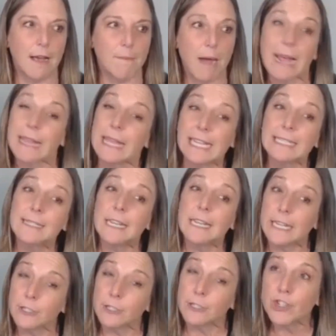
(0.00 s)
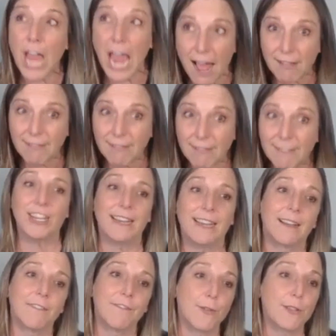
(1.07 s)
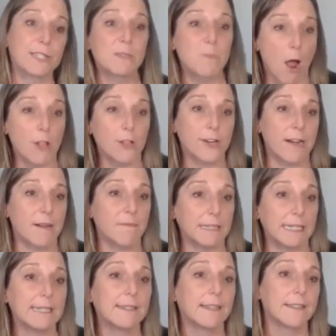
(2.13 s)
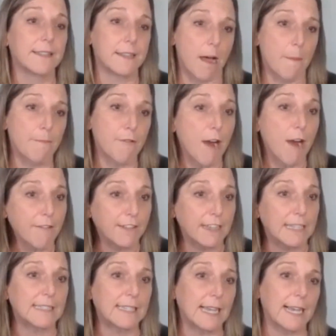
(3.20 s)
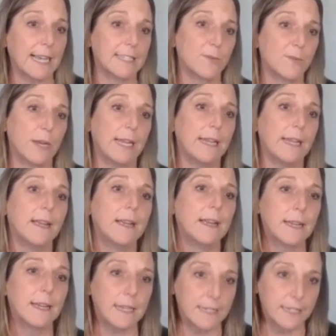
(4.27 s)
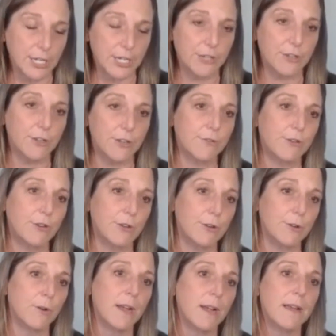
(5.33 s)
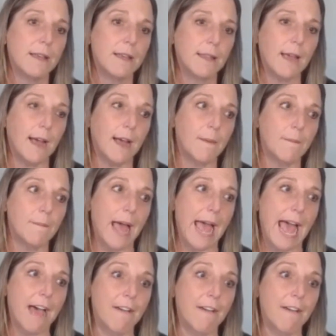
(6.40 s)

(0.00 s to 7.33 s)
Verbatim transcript: Um, I think it's challenging for the smaller companies and the nonprofits as we continue to um,